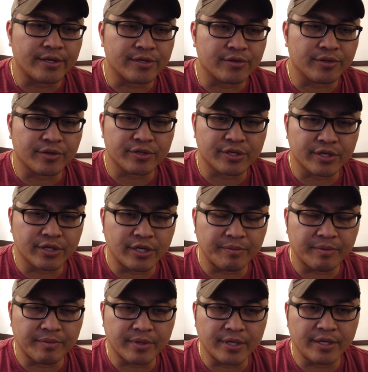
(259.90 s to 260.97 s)
so they're just gonna
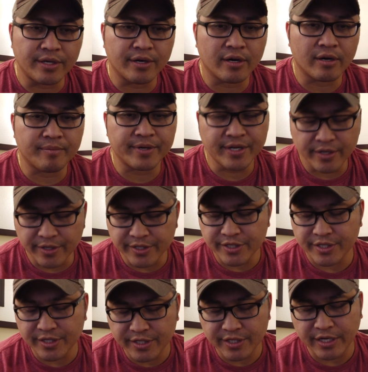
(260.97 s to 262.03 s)
keep him at the ER. But you know,
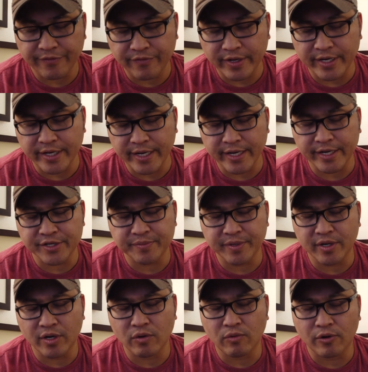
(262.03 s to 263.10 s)
just stuff like that gets
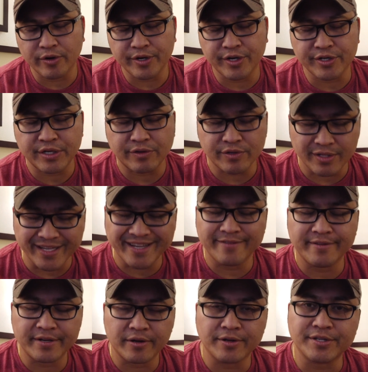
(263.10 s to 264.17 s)
me all worried, because I was
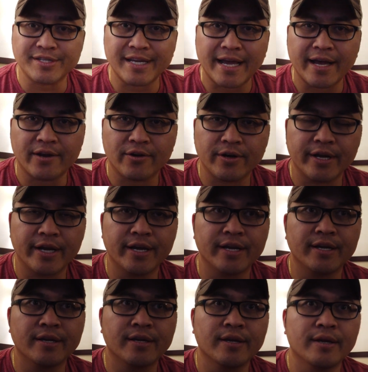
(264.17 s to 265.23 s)
leaving on
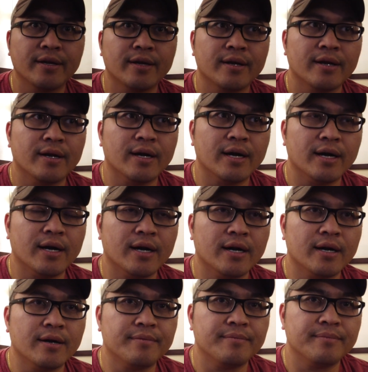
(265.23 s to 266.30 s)
Saturday
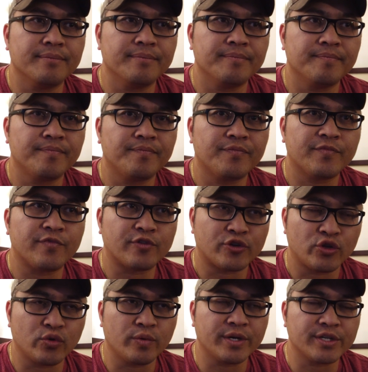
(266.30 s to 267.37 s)
for
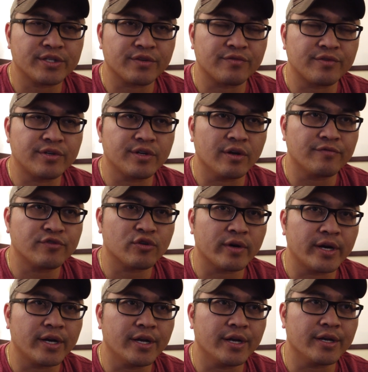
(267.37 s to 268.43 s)
2 weeks of
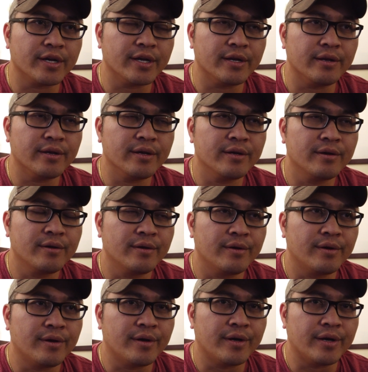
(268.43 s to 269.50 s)
training, and
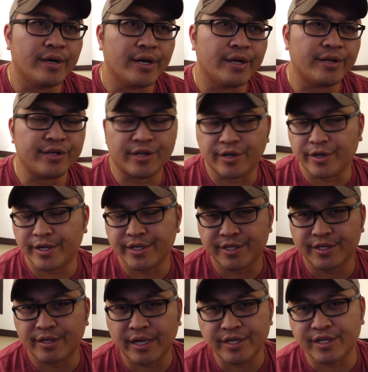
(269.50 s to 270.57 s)
you know, I
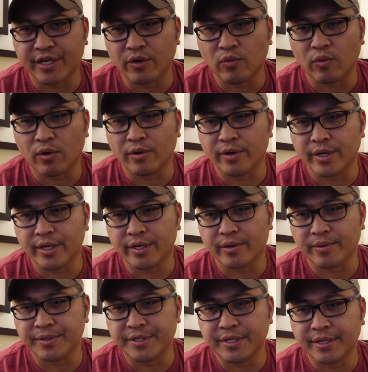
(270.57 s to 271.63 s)
just get worried. Of
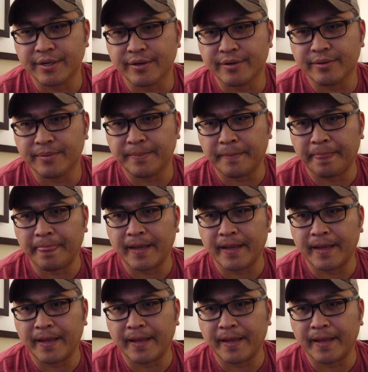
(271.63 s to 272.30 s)
course, you know,